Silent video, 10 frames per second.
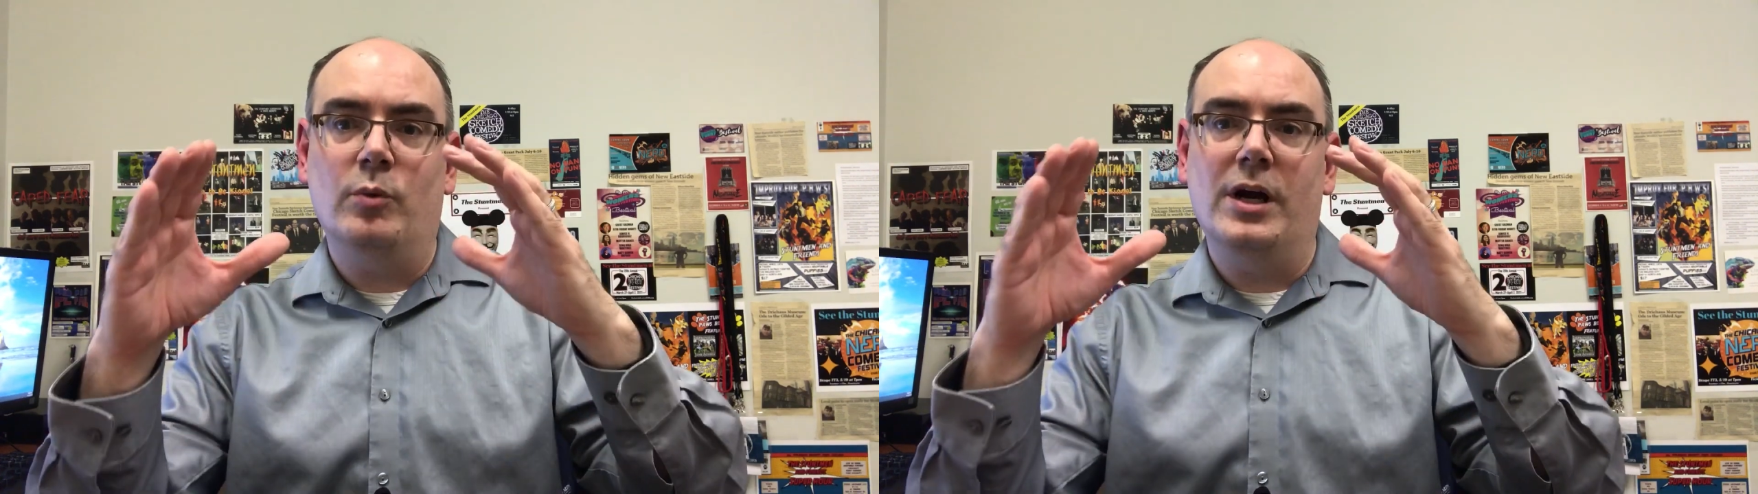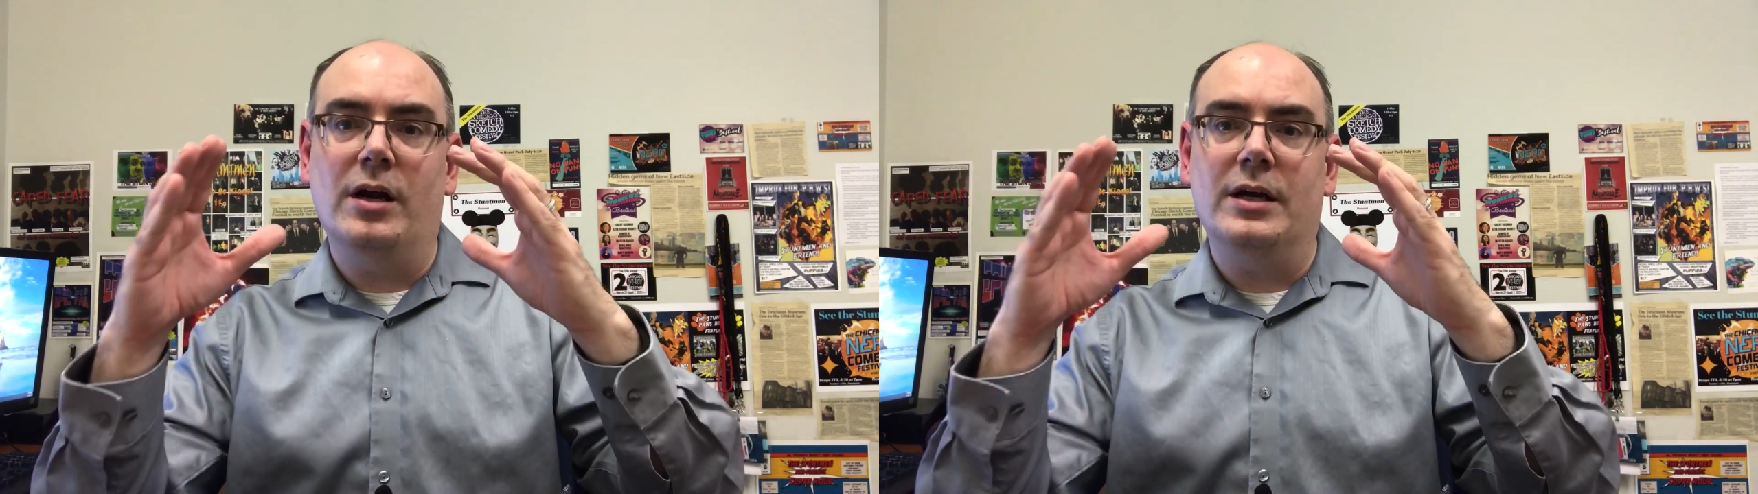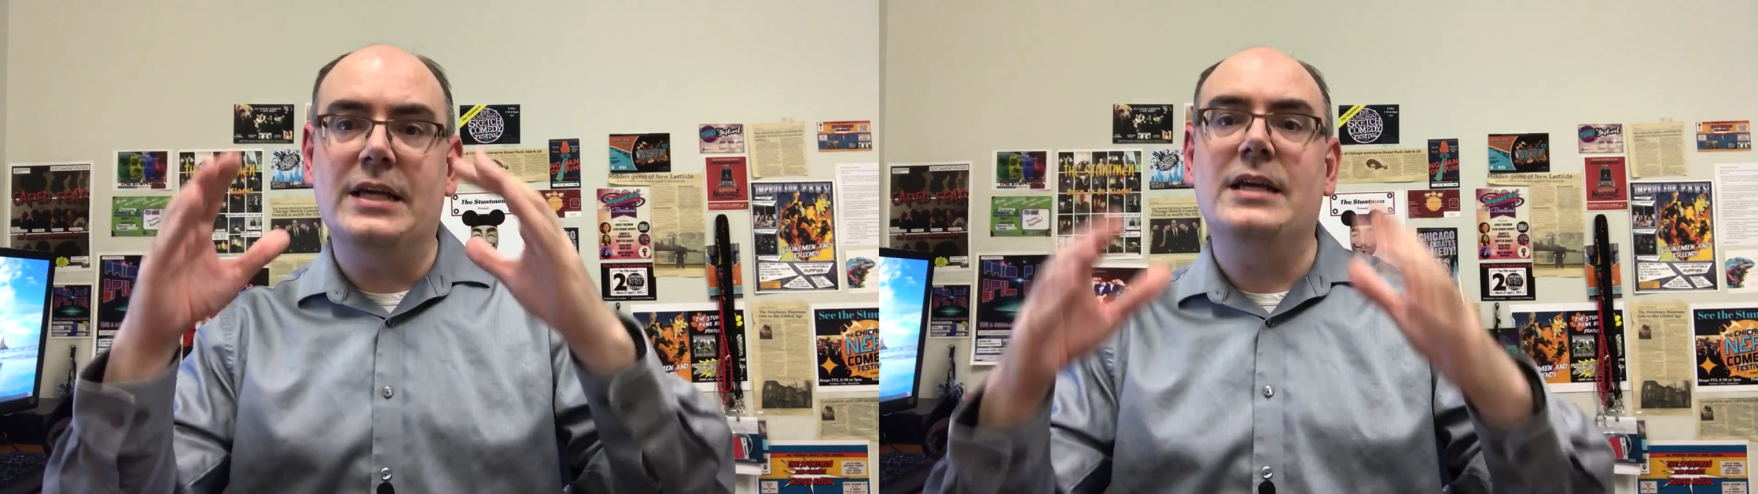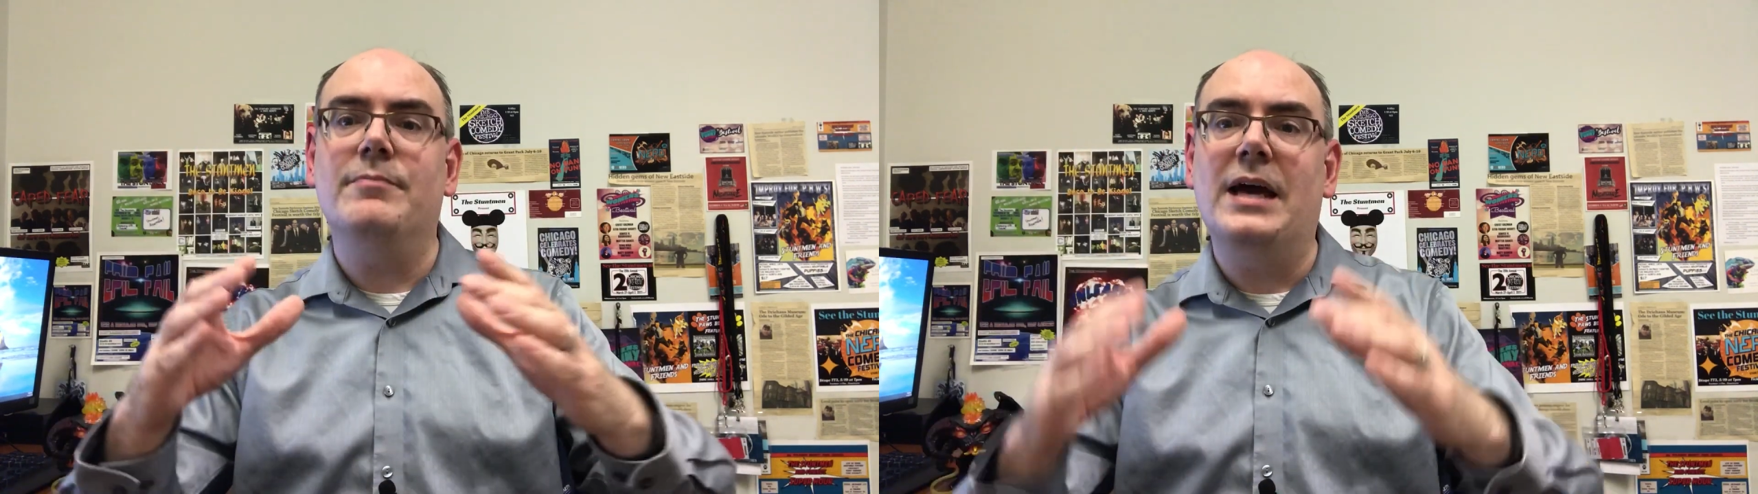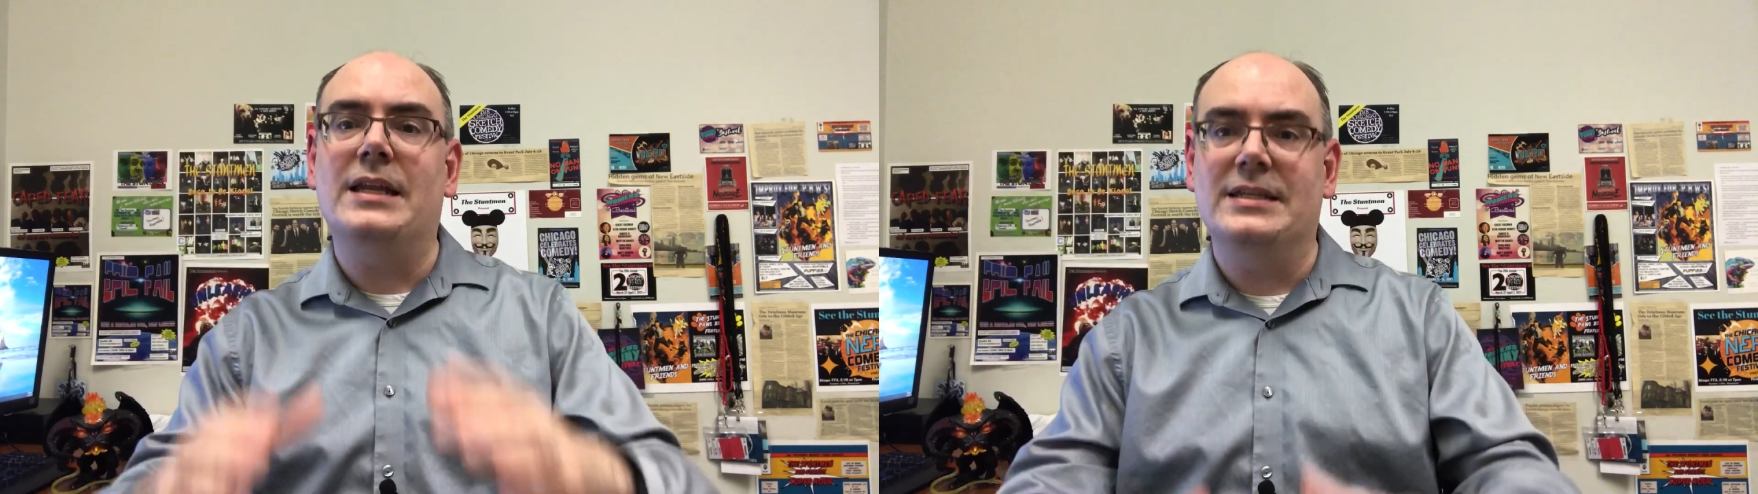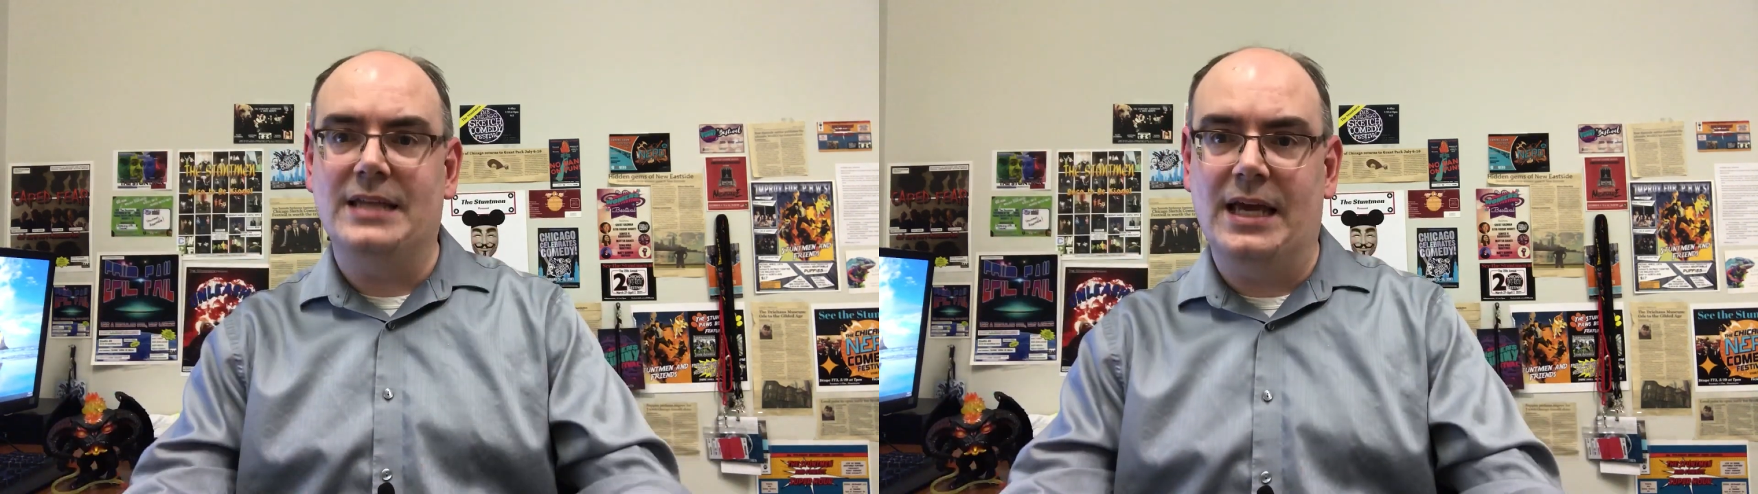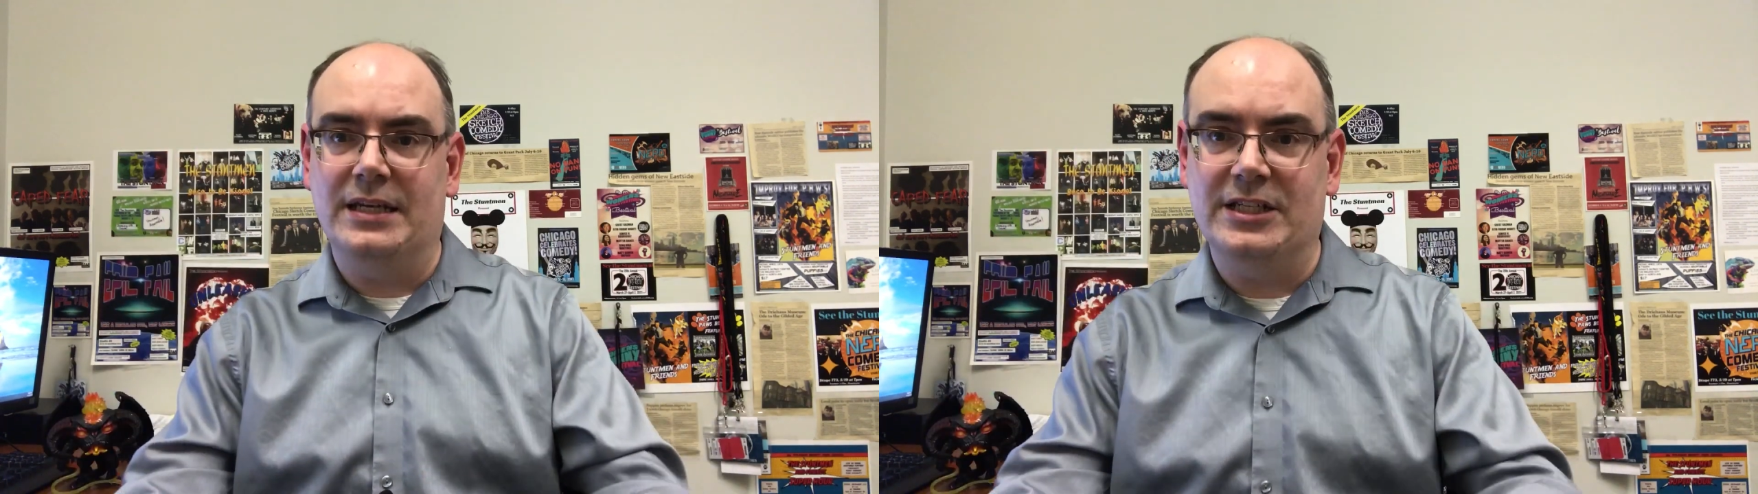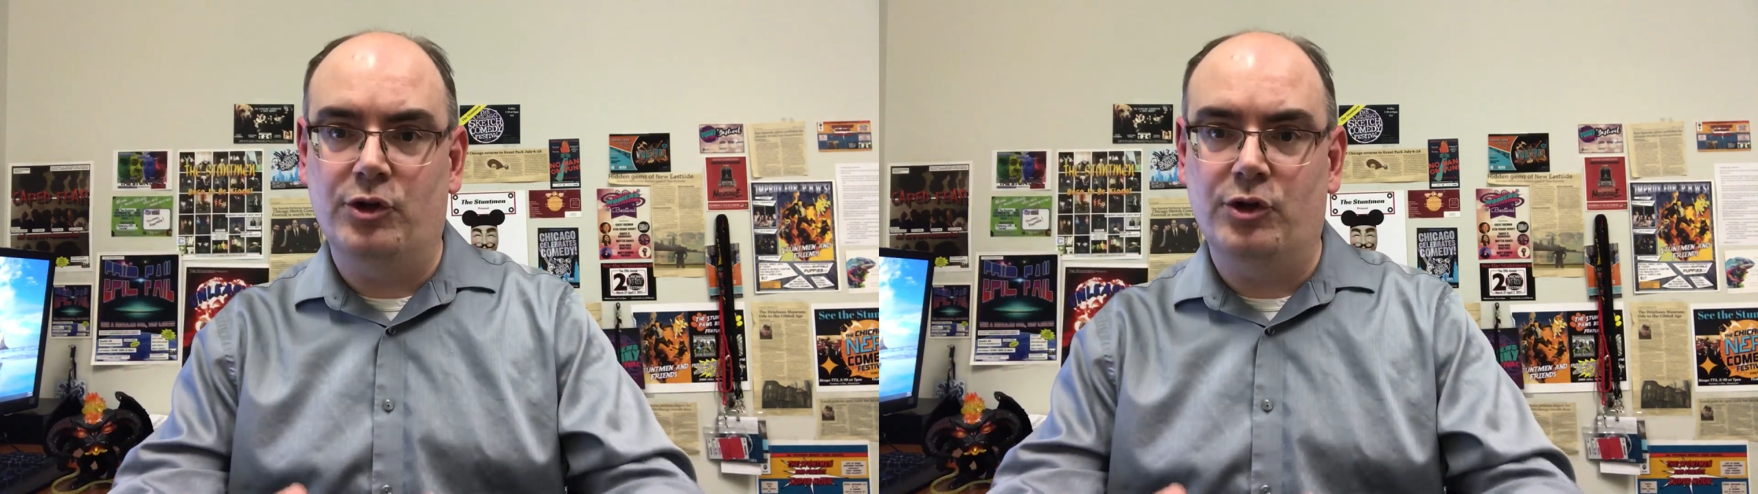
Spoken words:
where he met his end.